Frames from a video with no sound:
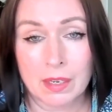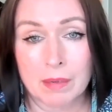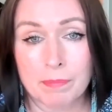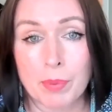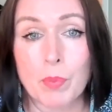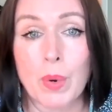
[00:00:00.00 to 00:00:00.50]

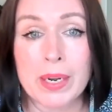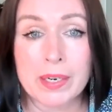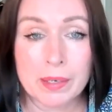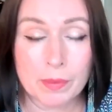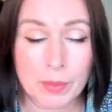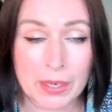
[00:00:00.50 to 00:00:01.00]
But
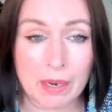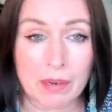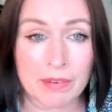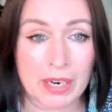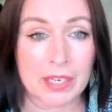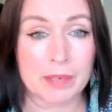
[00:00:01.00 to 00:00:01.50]
when we
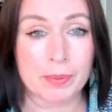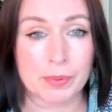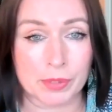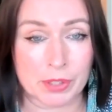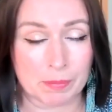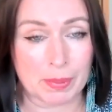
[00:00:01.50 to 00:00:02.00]
are
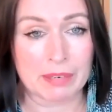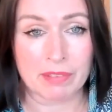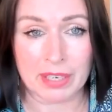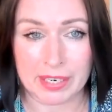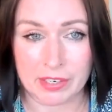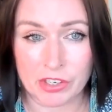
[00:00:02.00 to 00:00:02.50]
able to be in
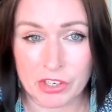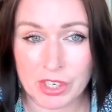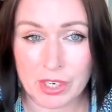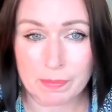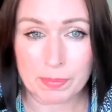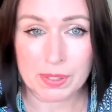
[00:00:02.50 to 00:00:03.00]

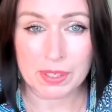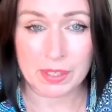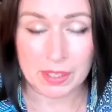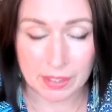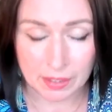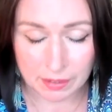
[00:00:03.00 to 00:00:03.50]
relationship to
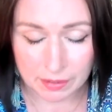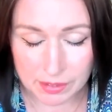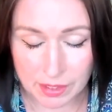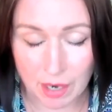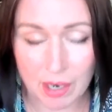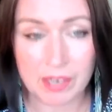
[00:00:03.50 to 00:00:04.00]
the
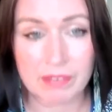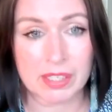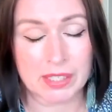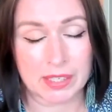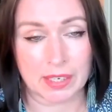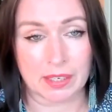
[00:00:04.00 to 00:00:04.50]

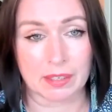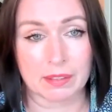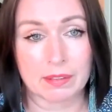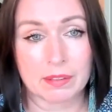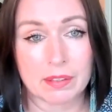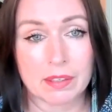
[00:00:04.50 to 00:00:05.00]
entirety
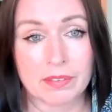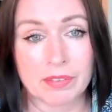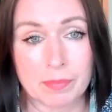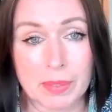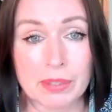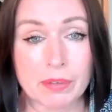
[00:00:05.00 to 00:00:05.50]
of the
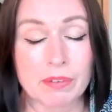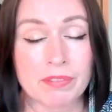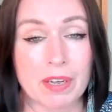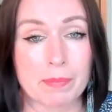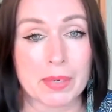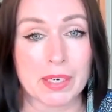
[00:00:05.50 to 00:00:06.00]
mythical
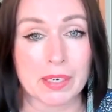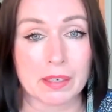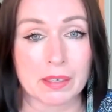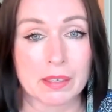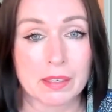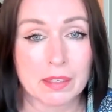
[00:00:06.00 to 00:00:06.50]

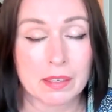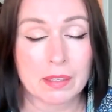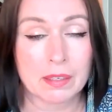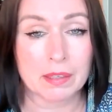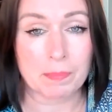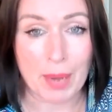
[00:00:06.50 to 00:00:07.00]
feminine,
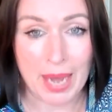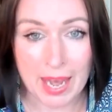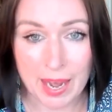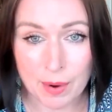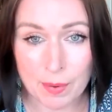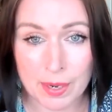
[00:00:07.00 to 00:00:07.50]
the
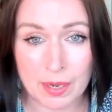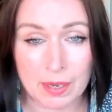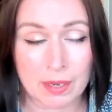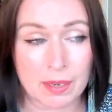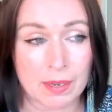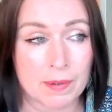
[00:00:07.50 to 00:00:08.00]

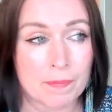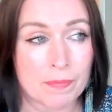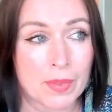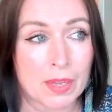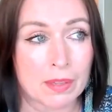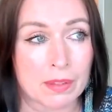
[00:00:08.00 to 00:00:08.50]
power,
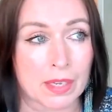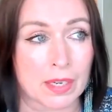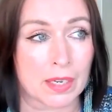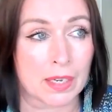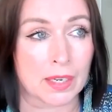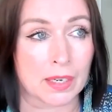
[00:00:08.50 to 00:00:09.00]

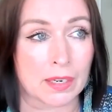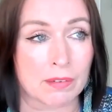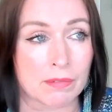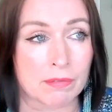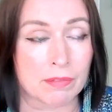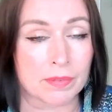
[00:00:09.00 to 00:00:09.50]
the
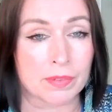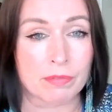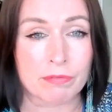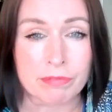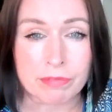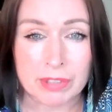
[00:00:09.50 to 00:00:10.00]
the
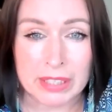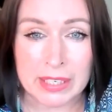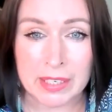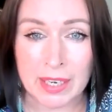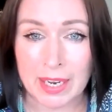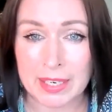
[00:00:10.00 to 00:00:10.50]

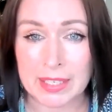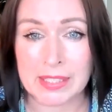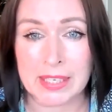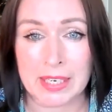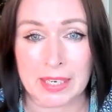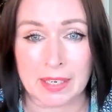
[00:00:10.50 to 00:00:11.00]

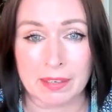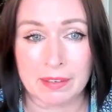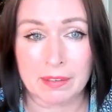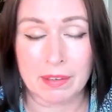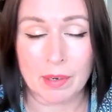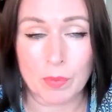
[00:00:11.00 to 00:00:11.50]
regality,
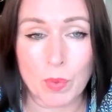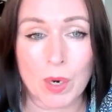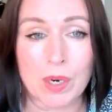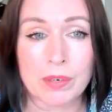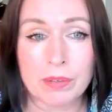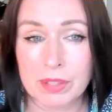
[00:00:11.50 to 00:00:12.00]
her
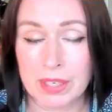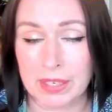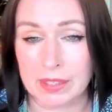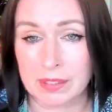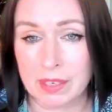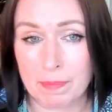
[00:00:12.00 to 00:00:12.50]

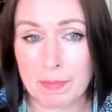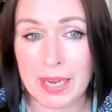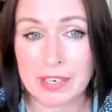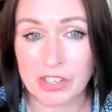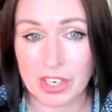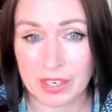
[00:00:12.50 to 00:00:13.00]
wildness, her
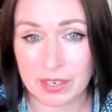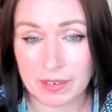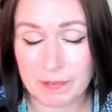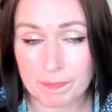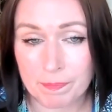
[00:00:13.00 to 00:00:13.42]
magic.